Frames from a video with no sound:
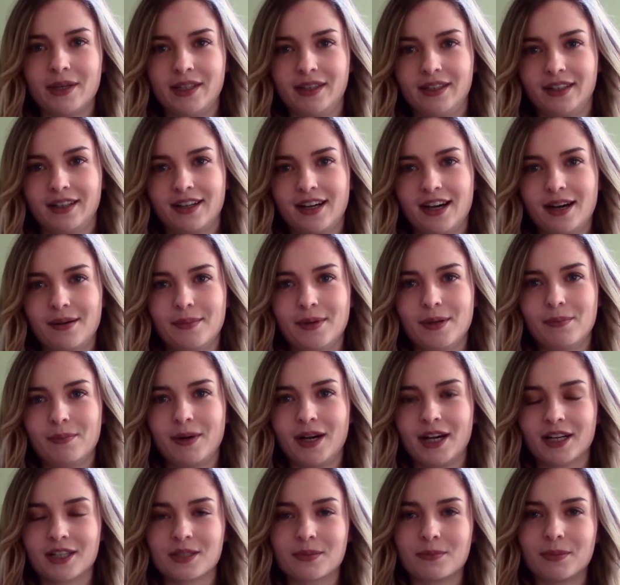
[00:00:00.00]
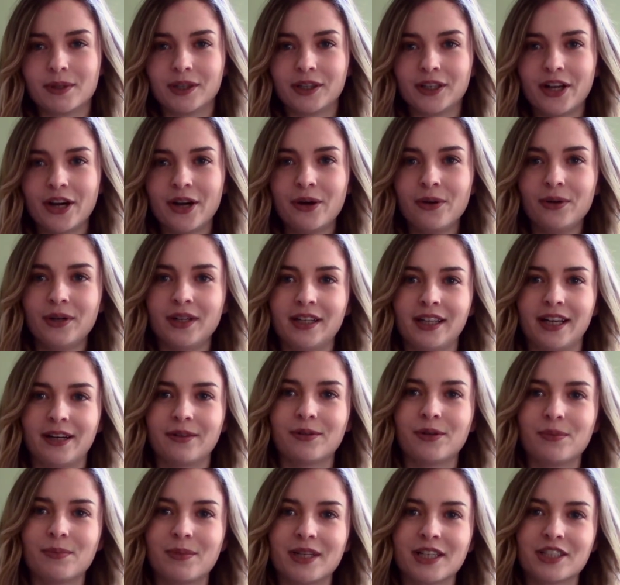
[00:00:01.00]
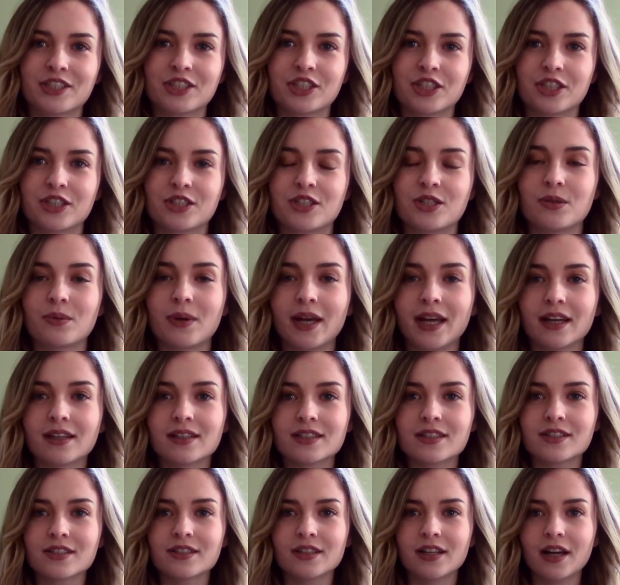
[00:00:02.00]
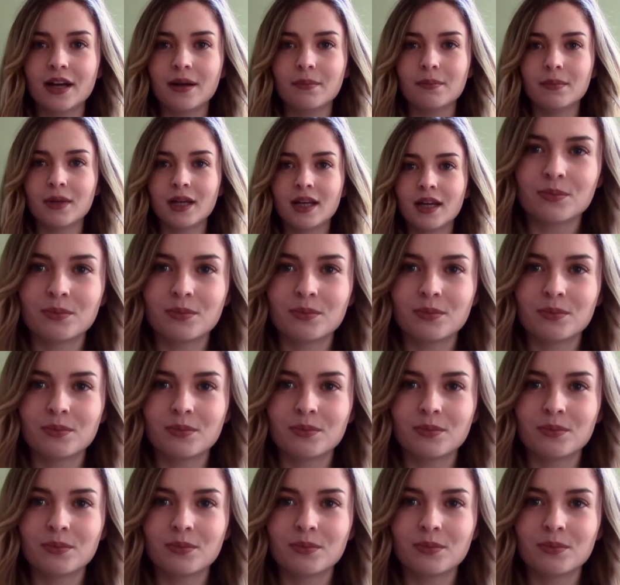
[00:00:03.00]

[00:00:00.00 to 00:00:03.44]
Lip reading: in the comment box below and I will make sure to answer them.